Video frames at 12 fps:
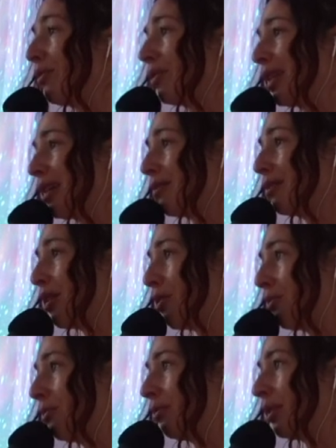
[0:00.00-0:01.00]
really
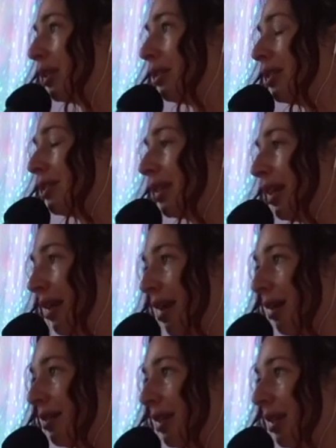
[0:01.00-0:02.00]
alone and
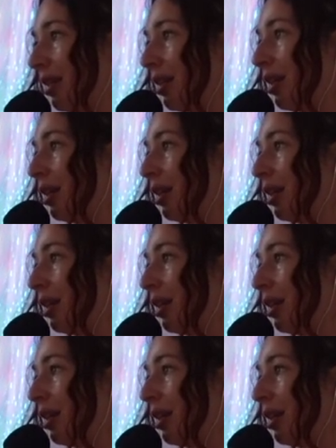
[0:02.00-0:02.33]
disconnected,